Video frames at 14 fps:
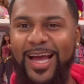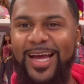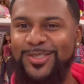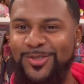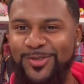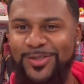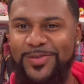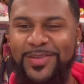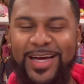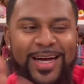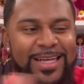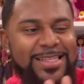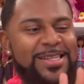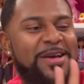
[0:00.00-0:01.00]
Intrusive
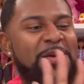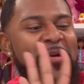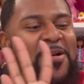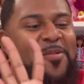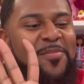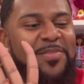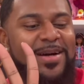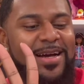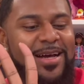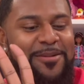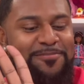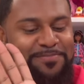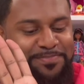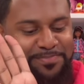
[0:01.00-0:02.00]
thoughts.
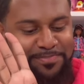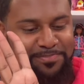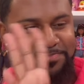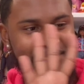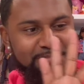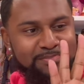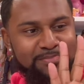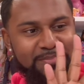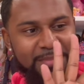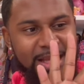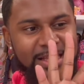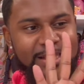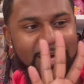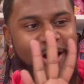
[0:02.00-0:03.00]
But
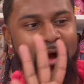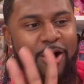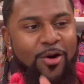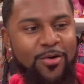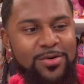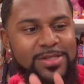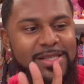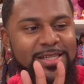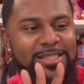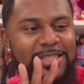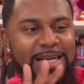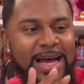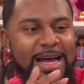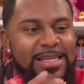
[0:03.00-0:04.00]
the holes that
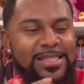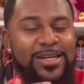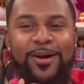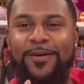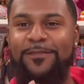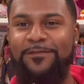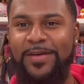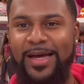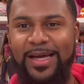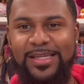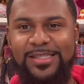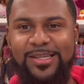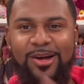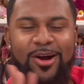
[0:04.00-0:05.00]
she has in her
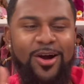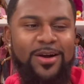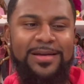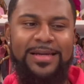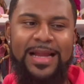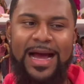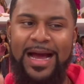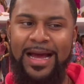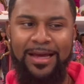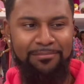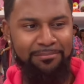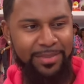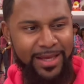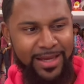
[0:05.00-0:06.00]
face are
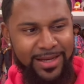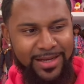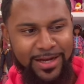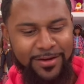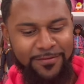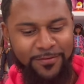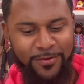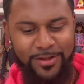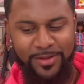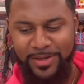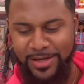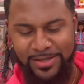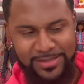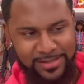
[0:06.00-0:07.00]
not big enough for the
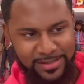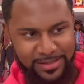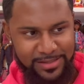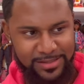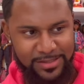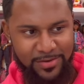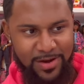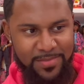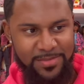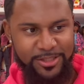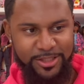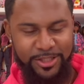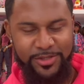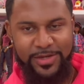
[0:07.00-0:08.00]
piercings, So I'm going to
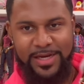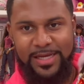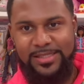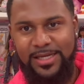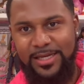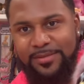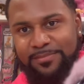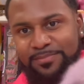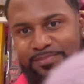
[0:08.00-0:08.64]
show you guys, like,